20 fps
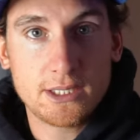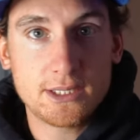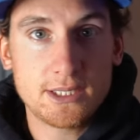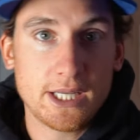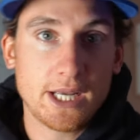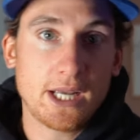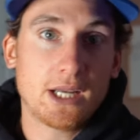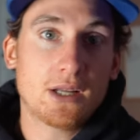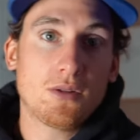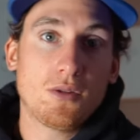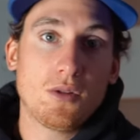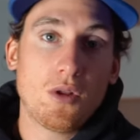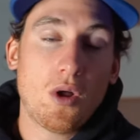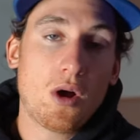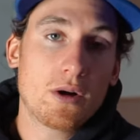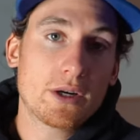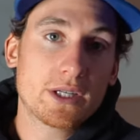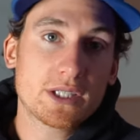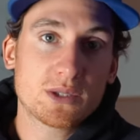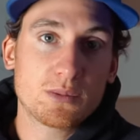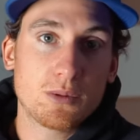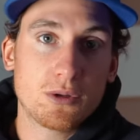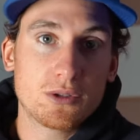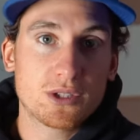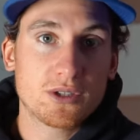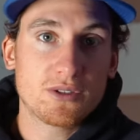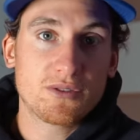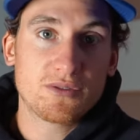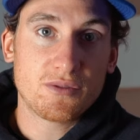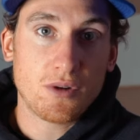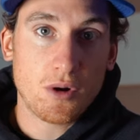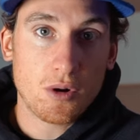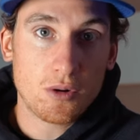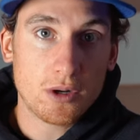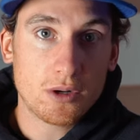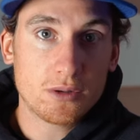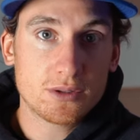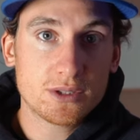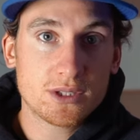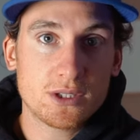take long exposure
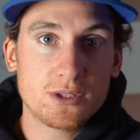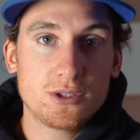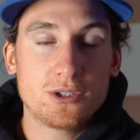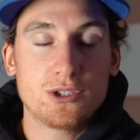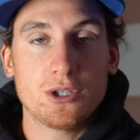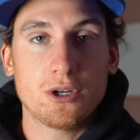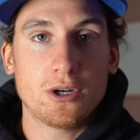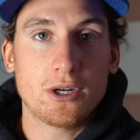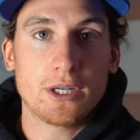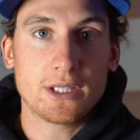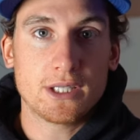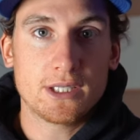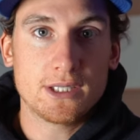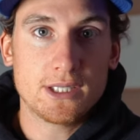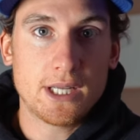photos during the